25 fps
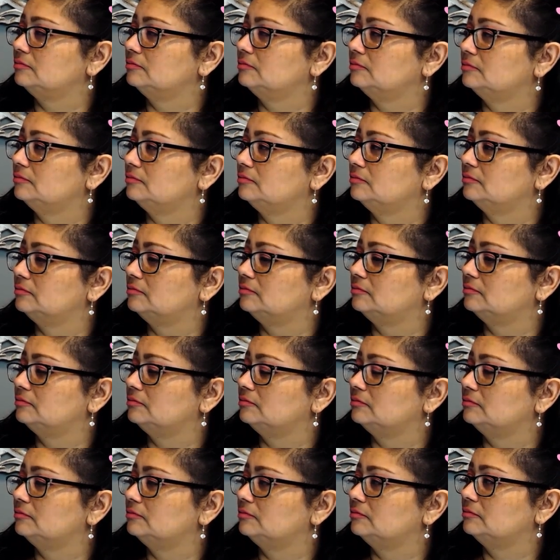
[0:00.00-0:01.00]

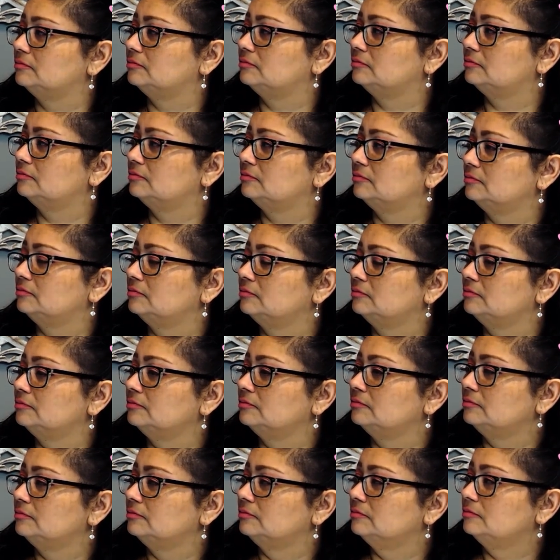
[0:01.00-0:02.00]

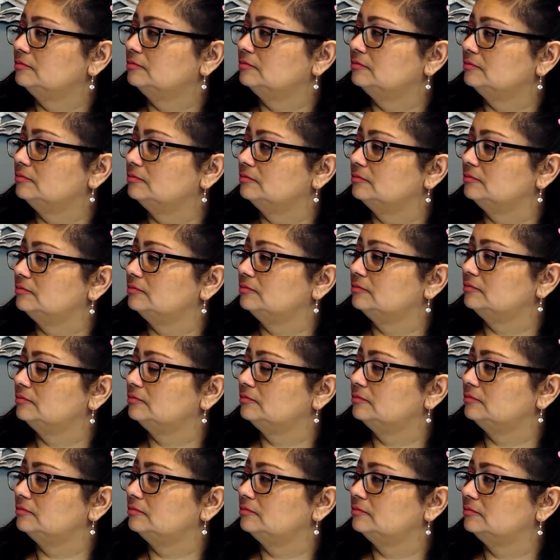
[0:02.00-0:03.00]

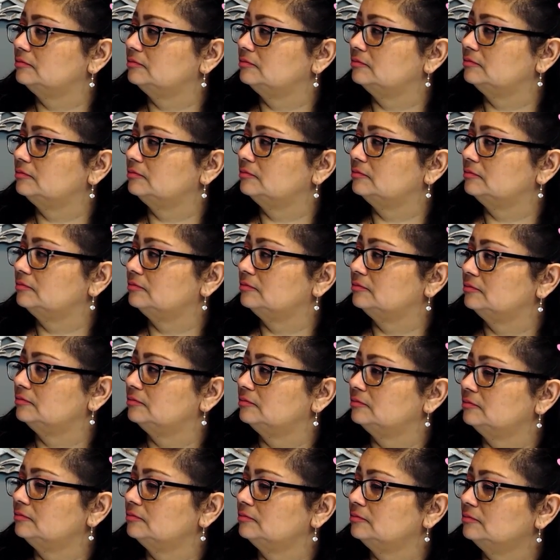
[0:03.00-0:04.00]

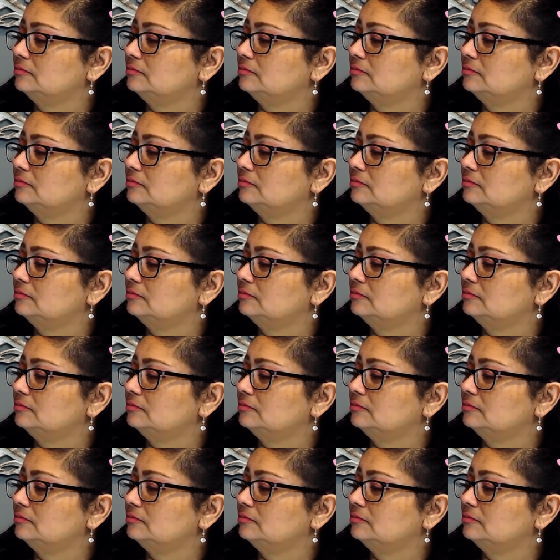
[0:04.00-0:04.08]
No words are spoken by the person on screen.